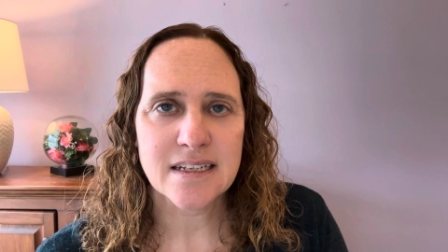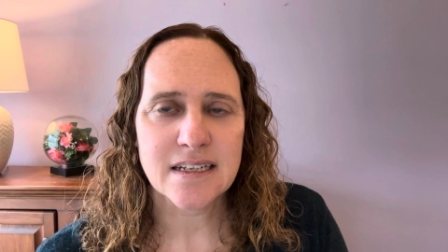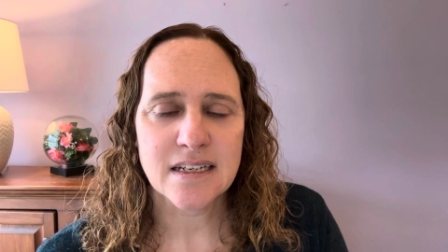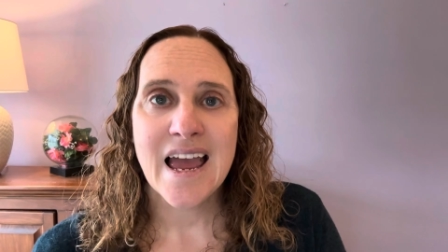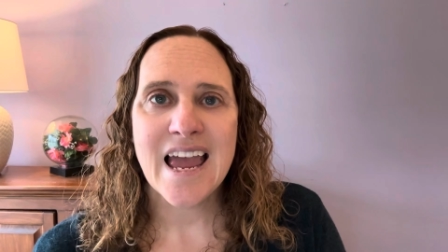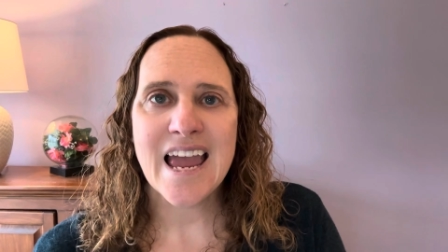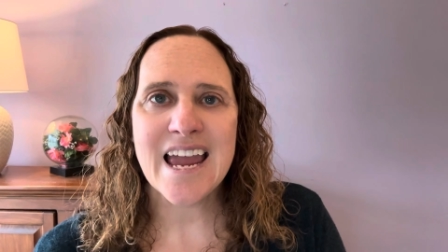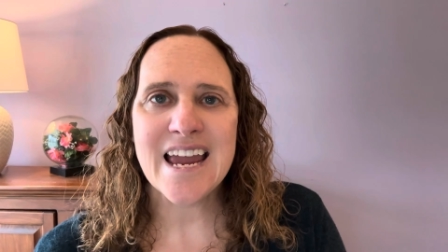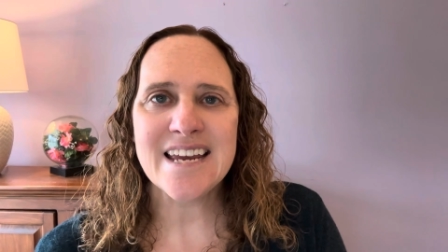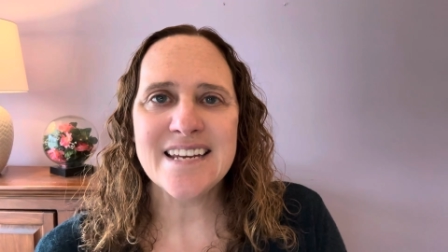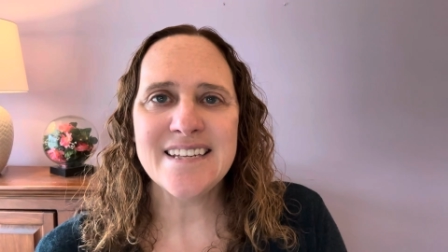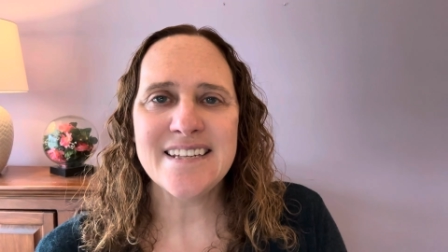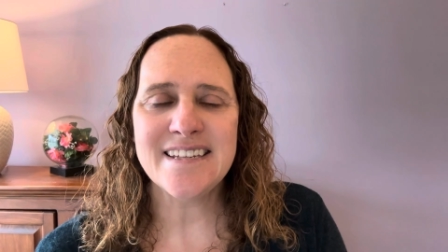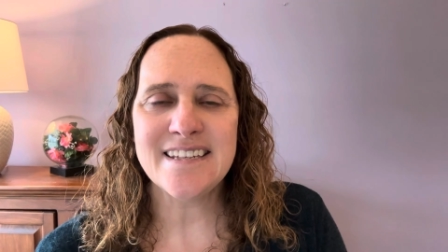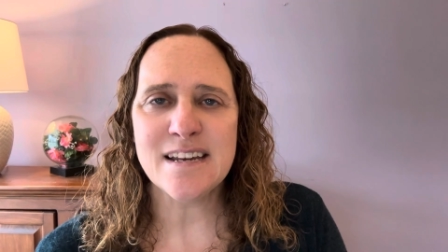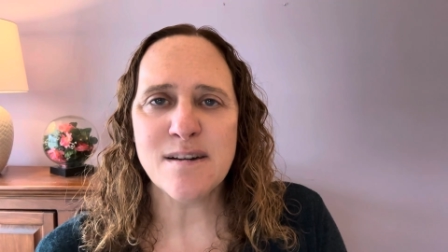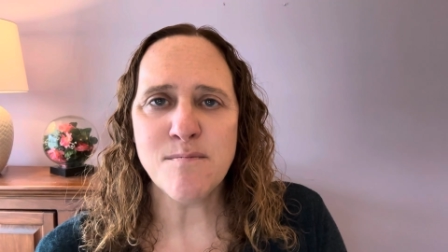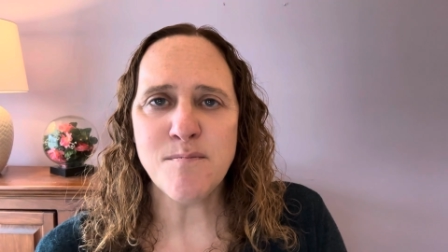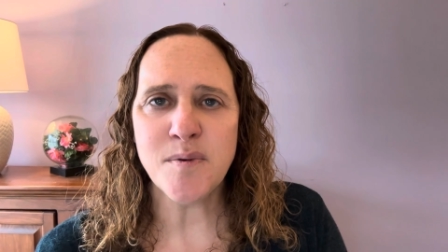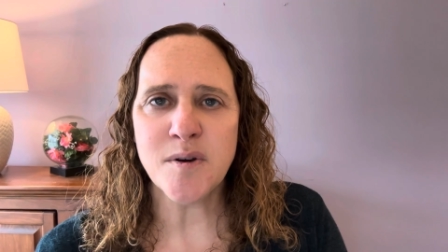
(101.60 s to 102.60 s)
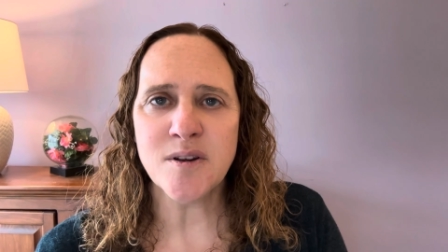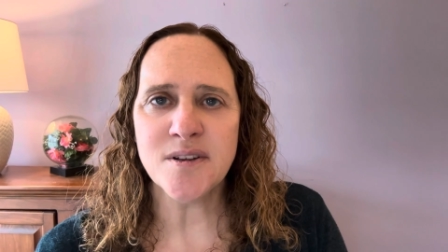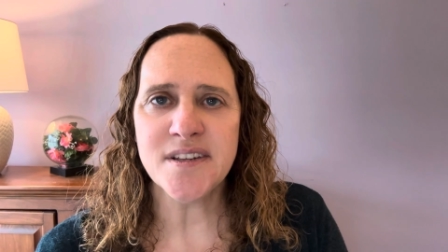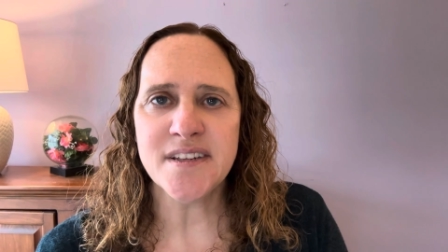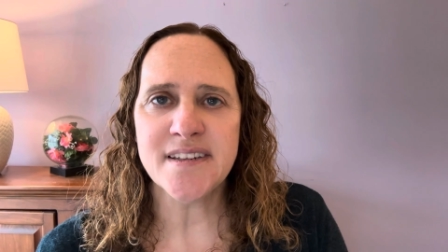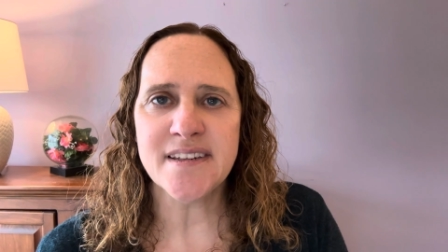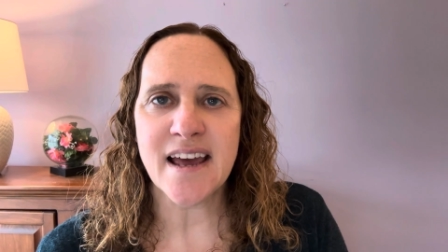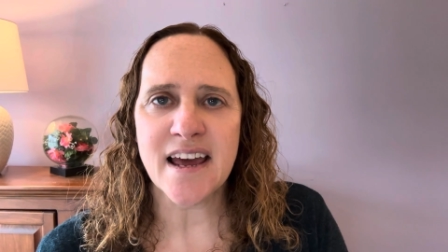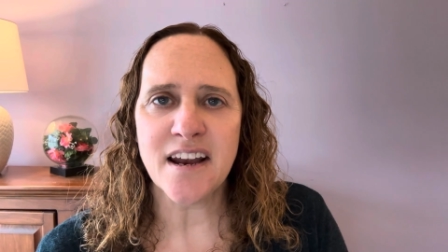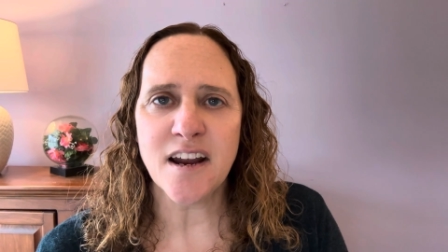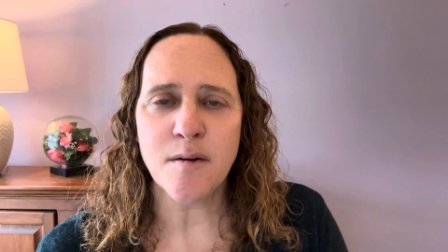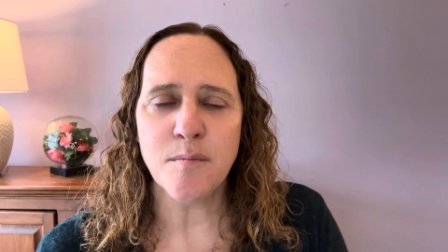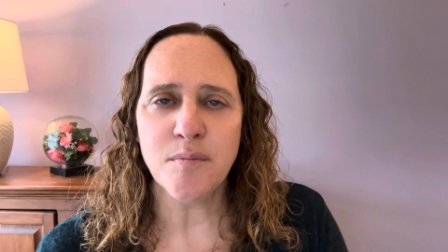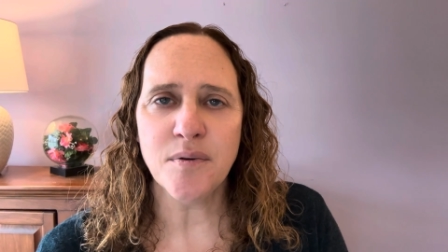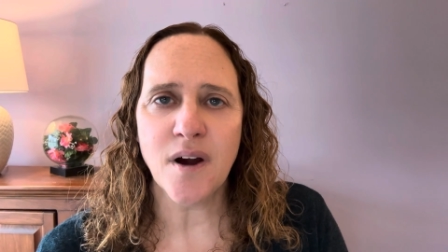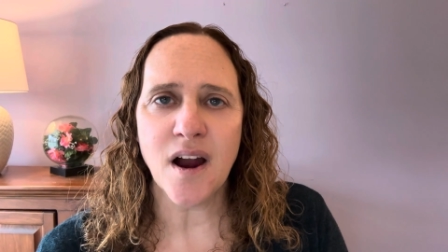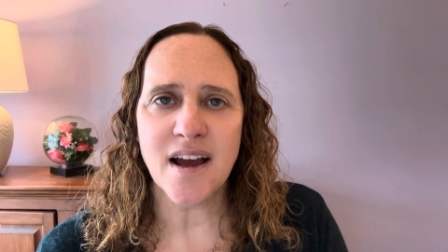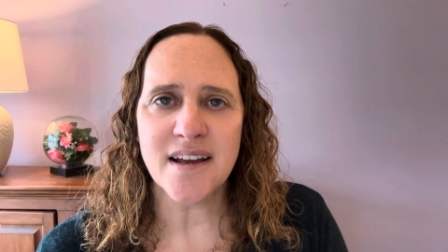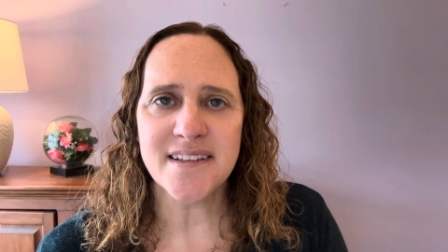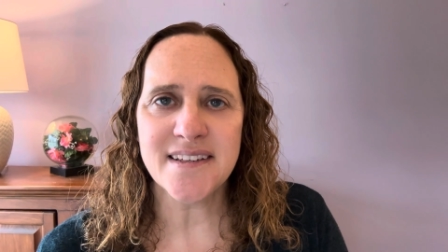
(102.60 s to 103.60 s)
A simple setup
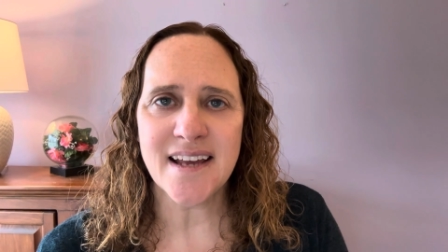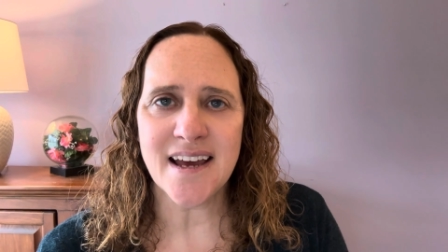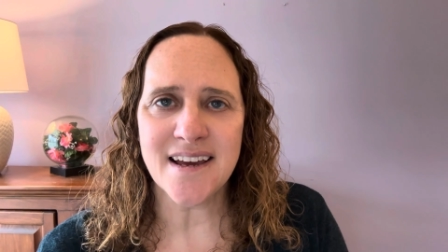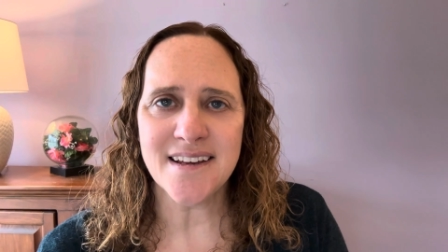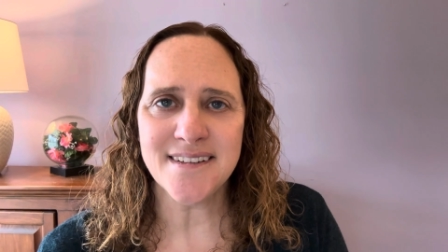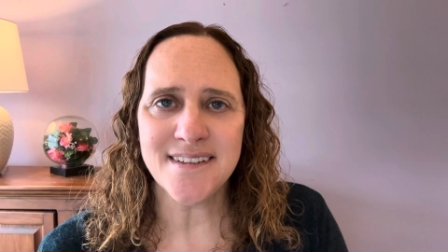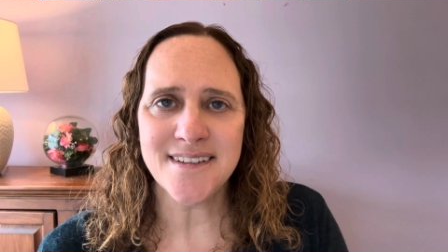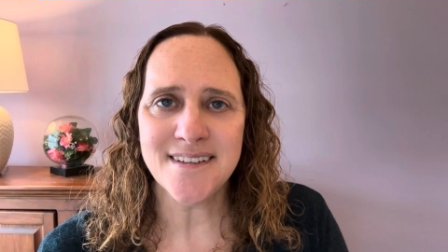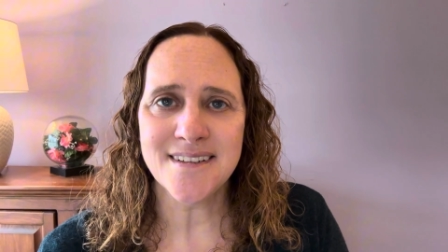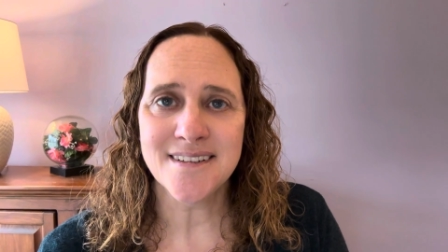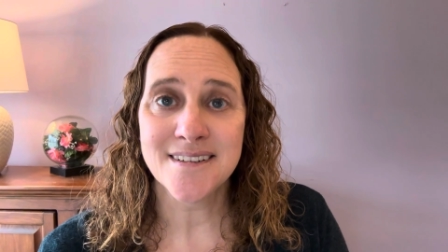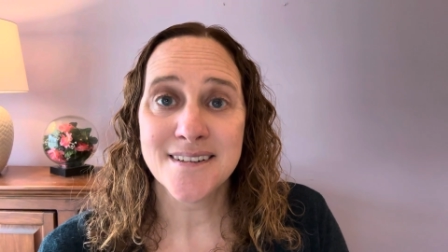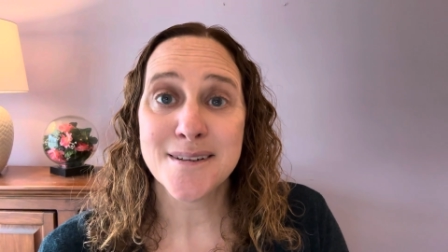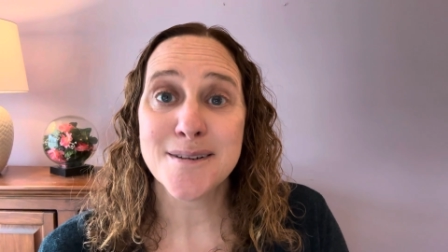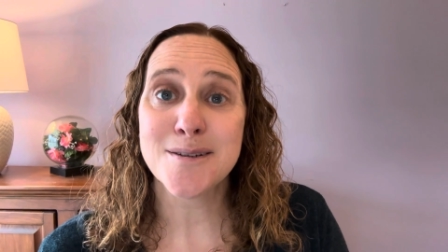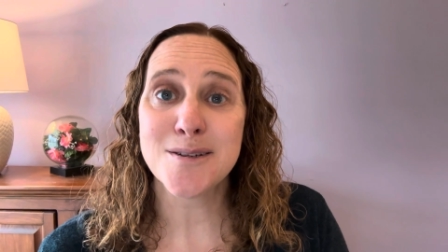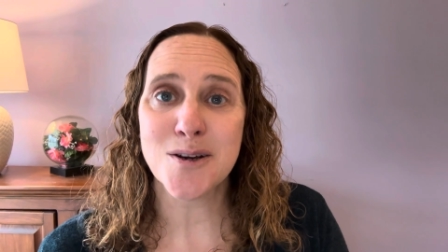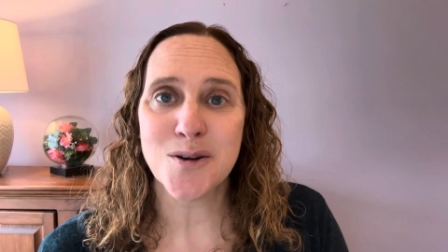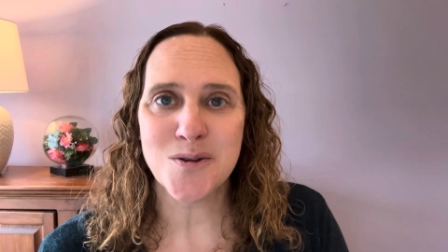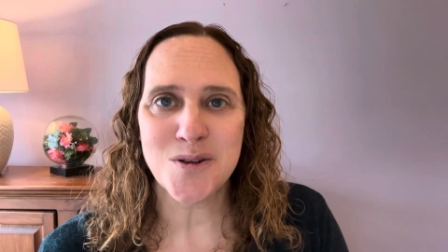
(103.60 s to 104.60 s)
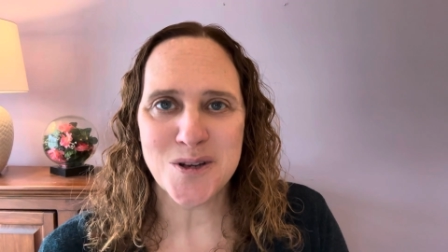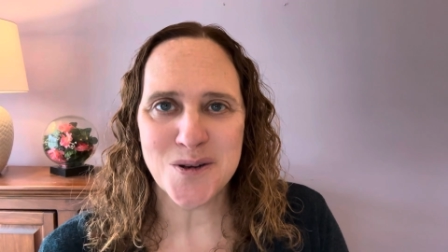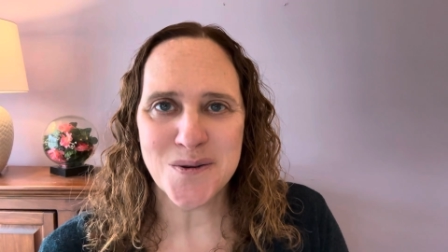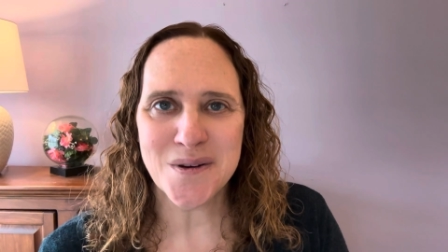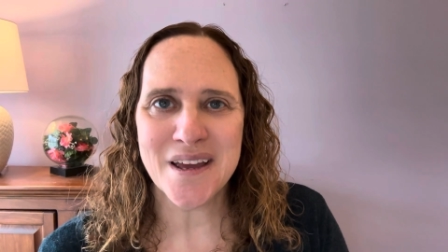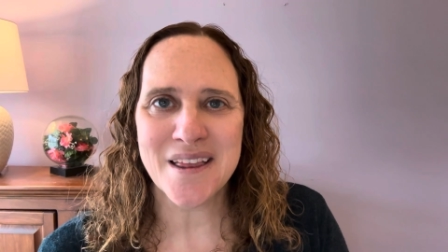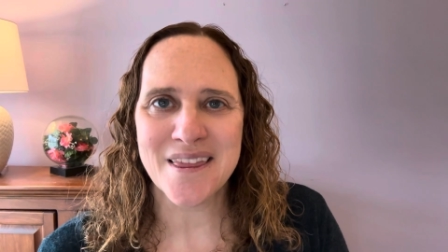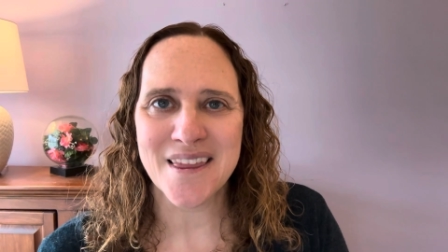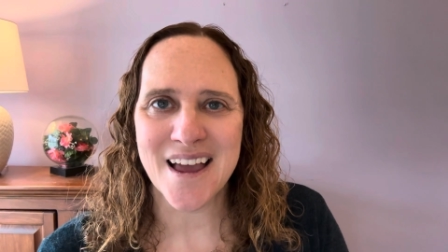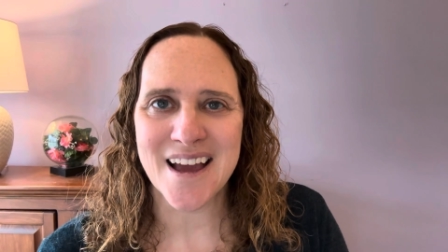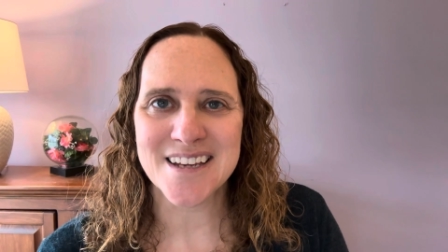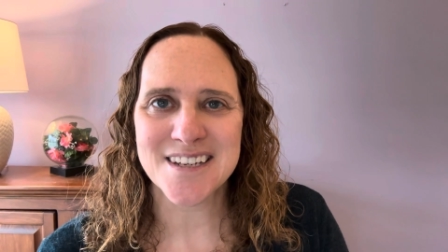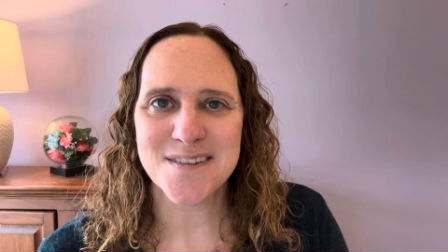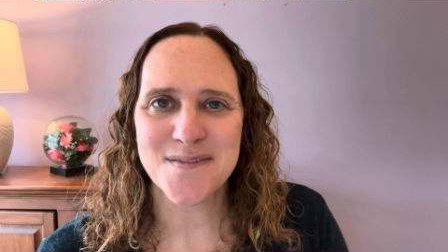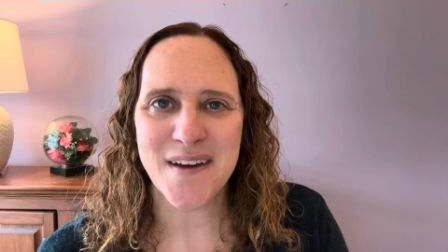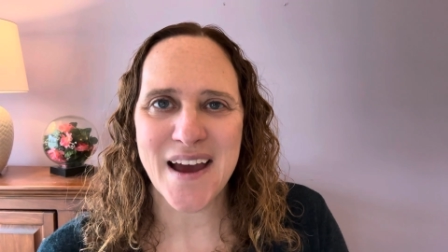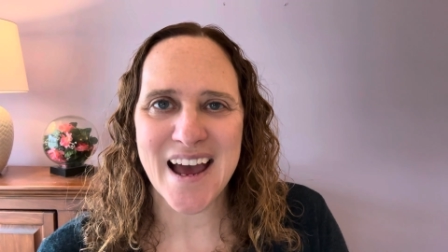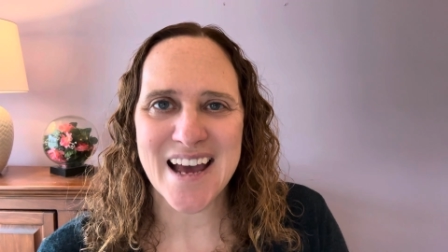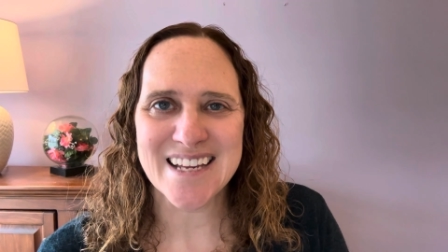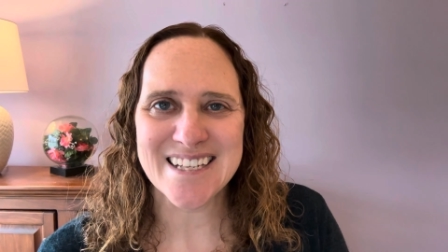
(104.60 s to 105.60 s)
process, so you can launch
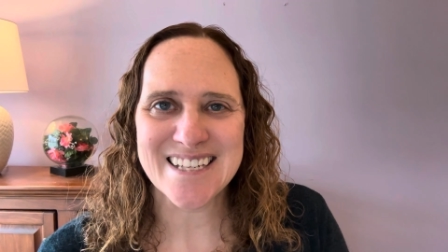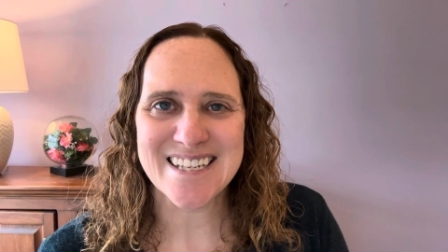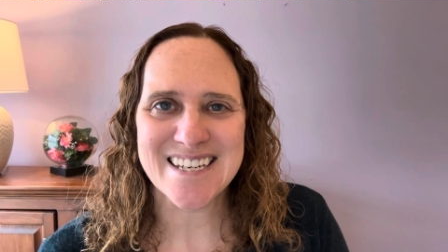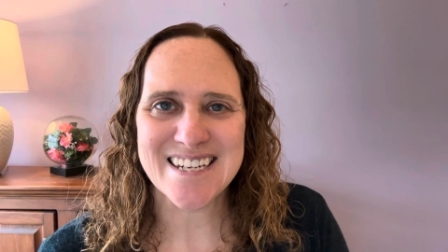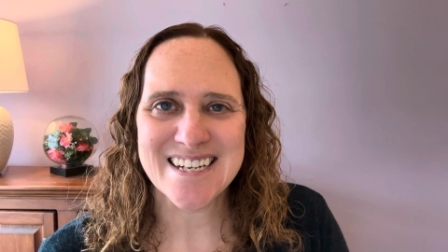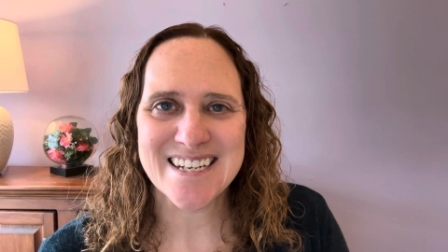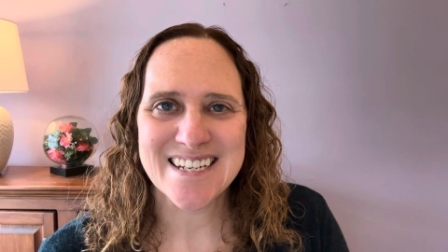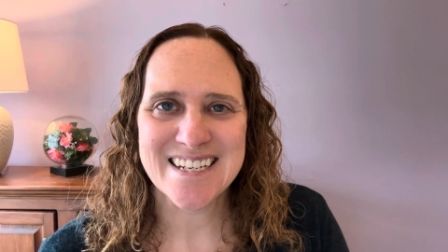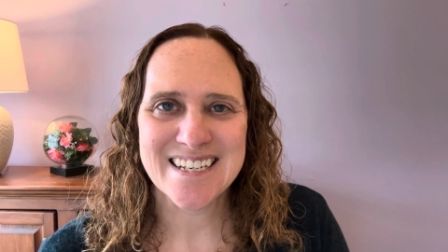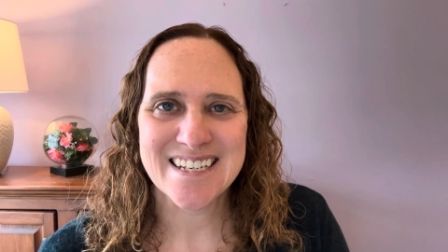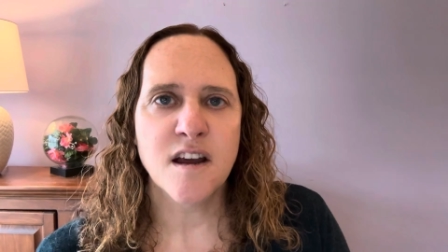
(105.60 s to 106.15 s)
fast.